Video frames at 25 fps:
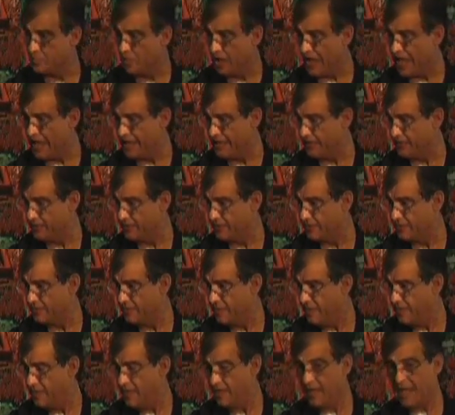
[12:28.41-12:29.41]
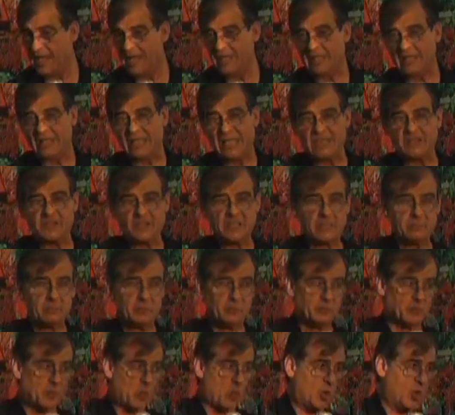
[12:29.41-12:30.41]
planets and let them
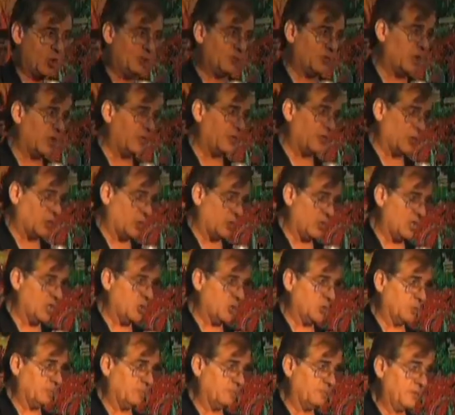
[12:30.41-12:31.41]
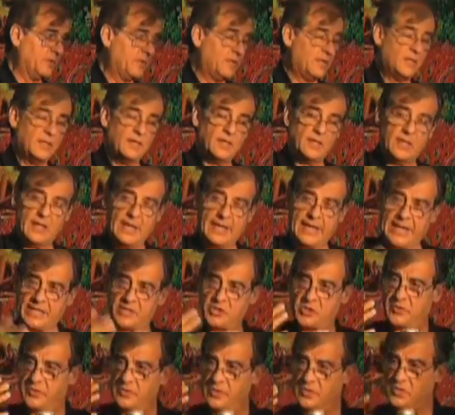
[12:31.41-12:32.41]
evolve on their own. And
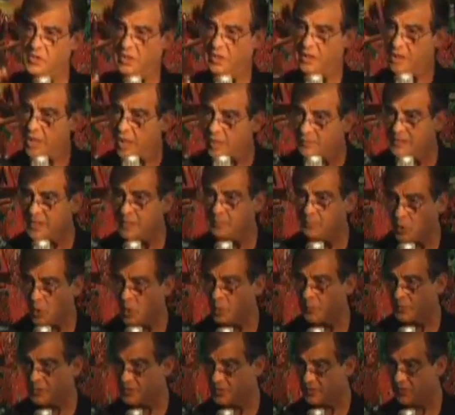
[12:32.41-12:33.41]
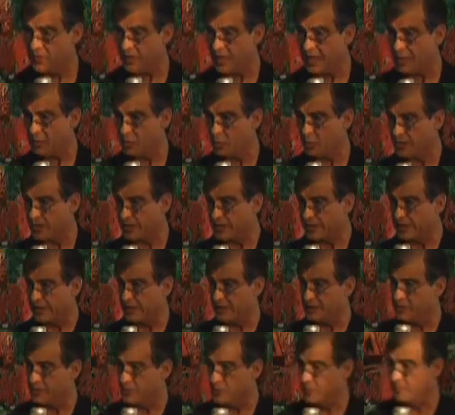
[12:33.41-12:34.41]
actually, there's a loving purpose for that we're going to
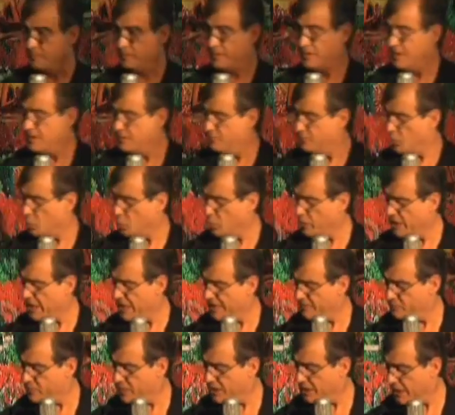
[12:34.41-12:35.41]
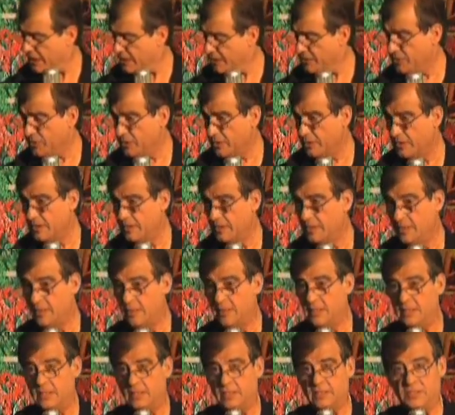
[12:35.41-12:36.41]
get to. But we have been under
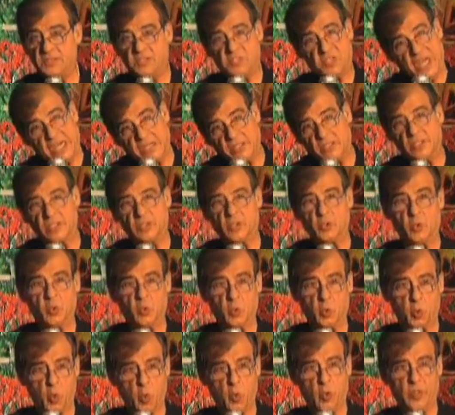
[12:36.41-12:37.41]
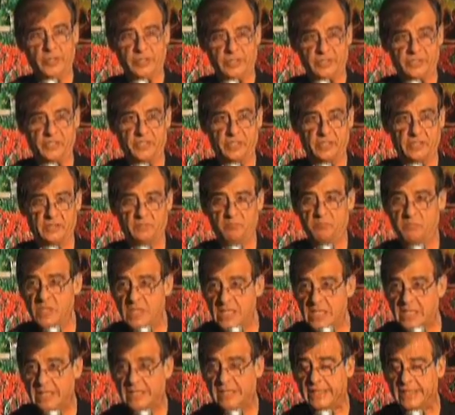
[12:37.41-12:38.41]
technical quarantine,
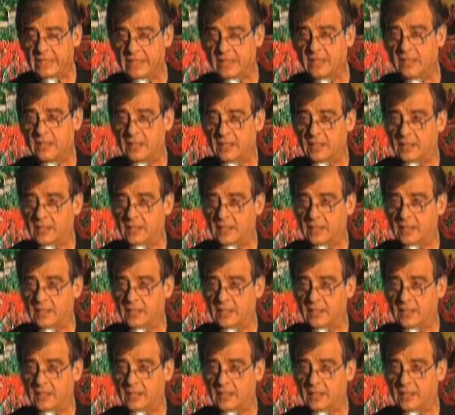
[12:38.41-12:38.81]
meaning